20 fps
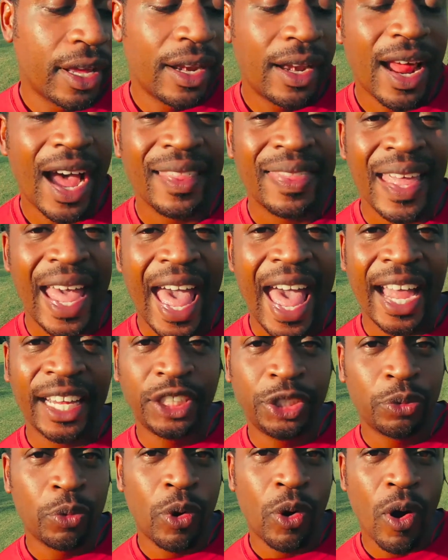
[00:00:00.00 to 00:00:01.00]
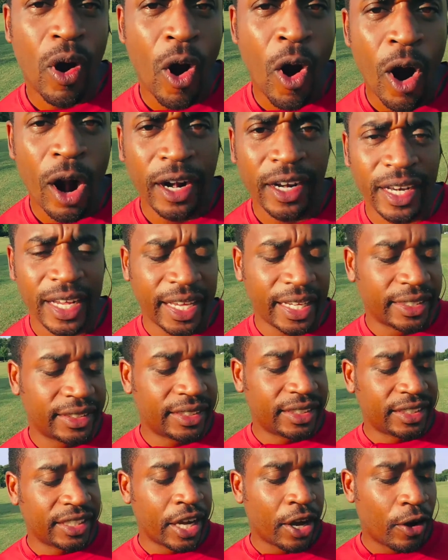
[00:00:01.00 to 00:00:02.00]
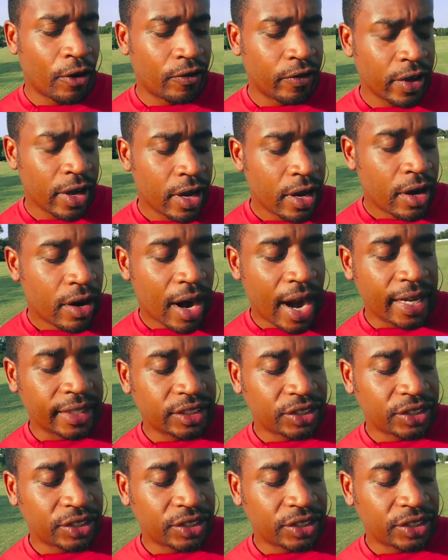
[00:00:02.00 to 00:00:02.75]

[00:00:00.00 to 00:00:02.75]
not the actual art itself, right?